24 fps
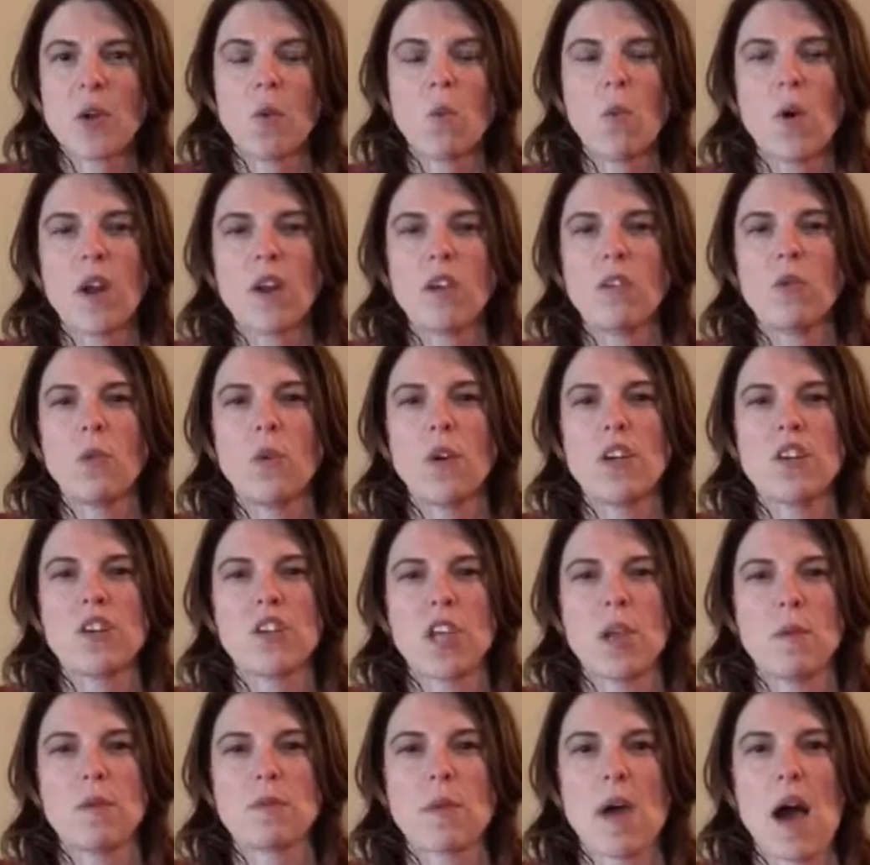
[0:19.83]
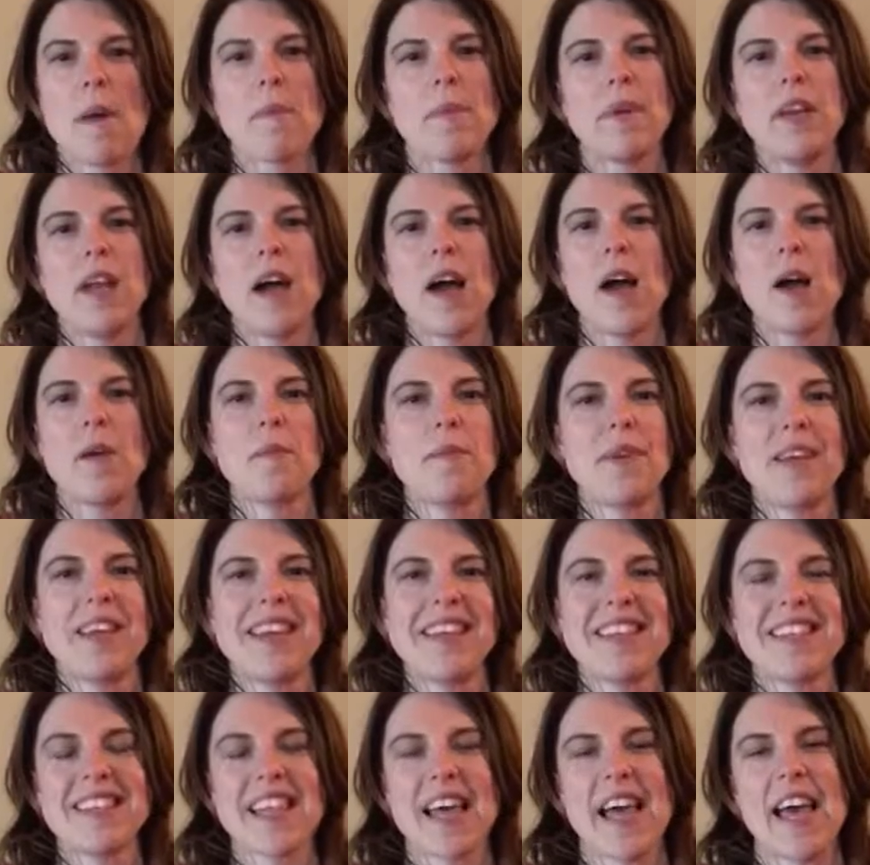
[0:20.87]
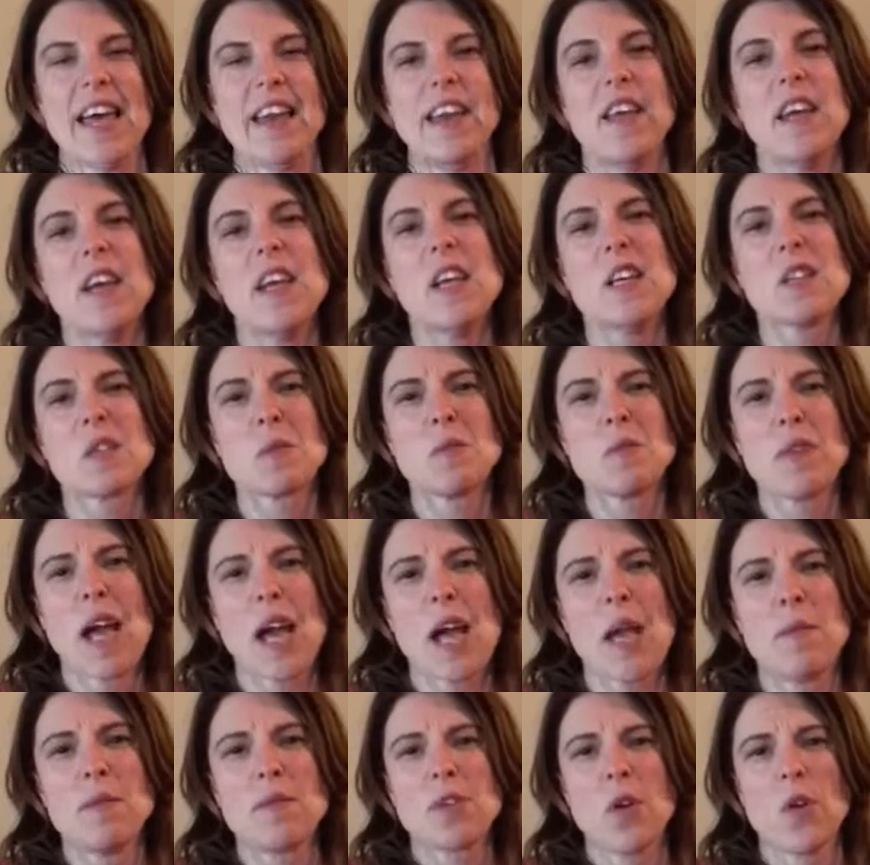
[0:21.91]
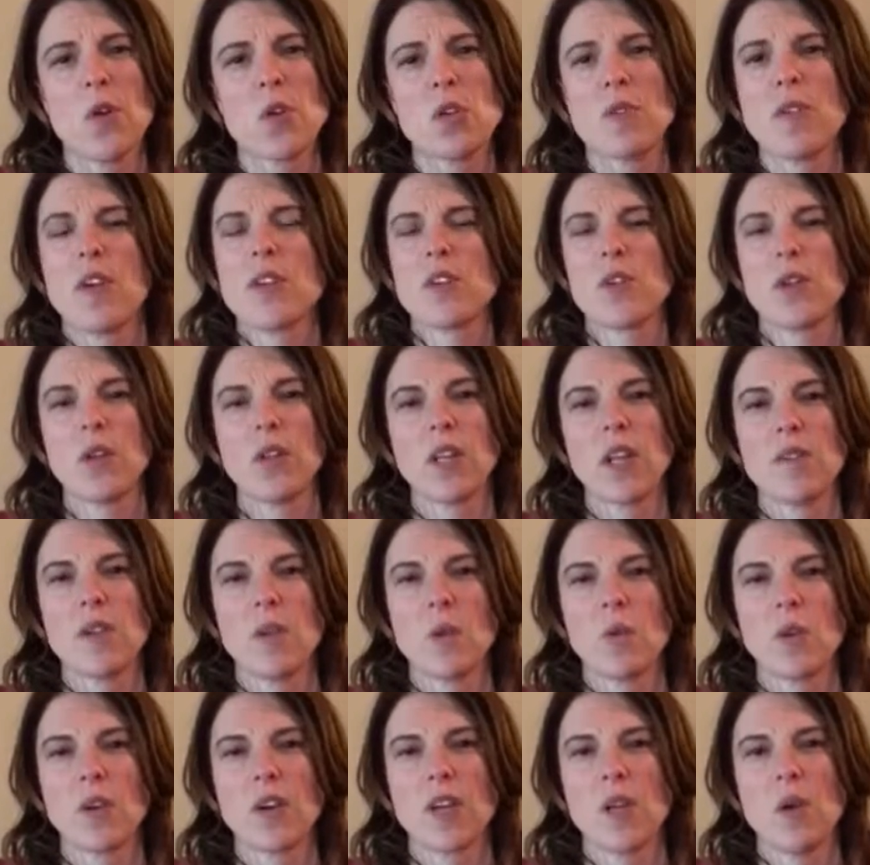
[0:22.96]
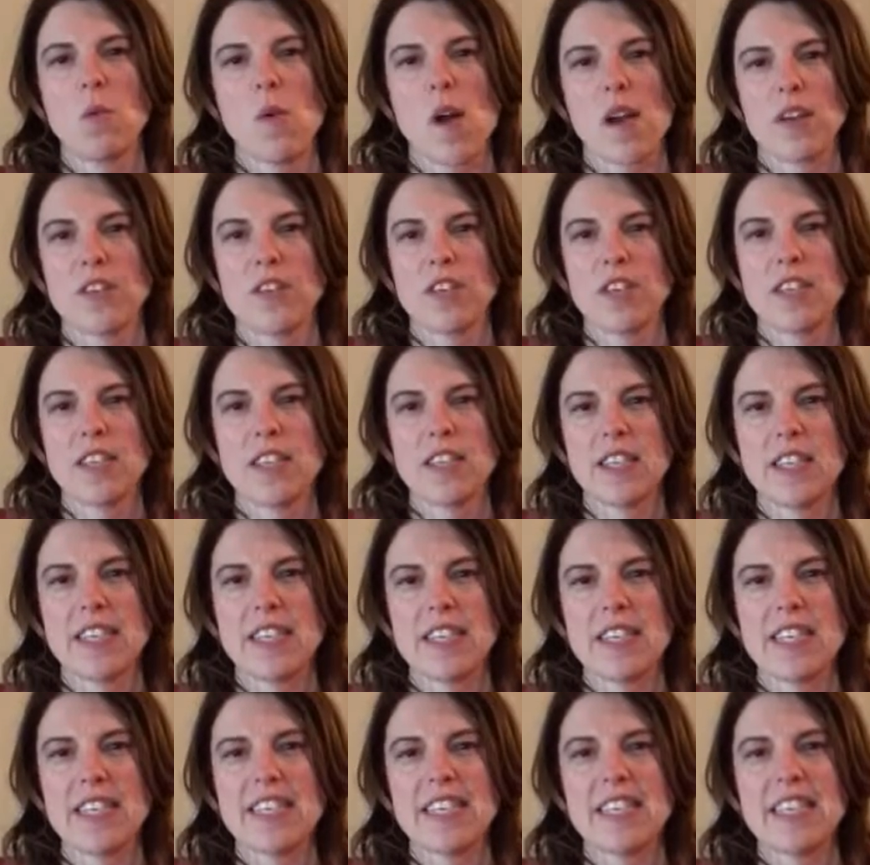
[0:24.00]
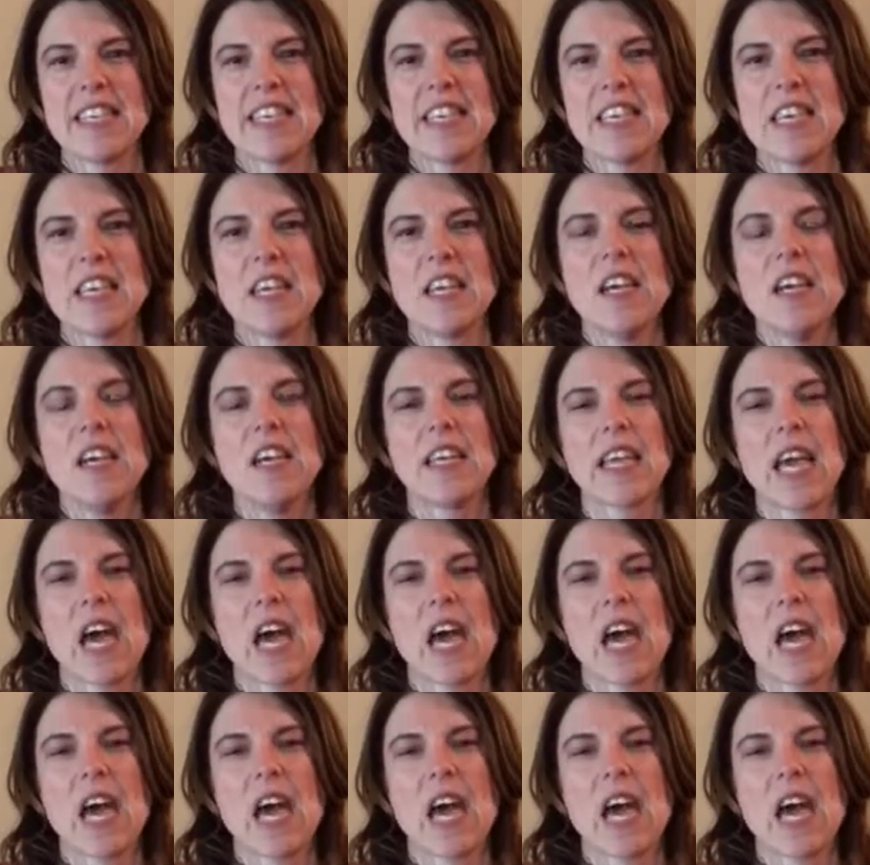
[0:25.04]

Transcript: One of which keeps popping up is that sometimes those of us who live and work in Washington, D.C.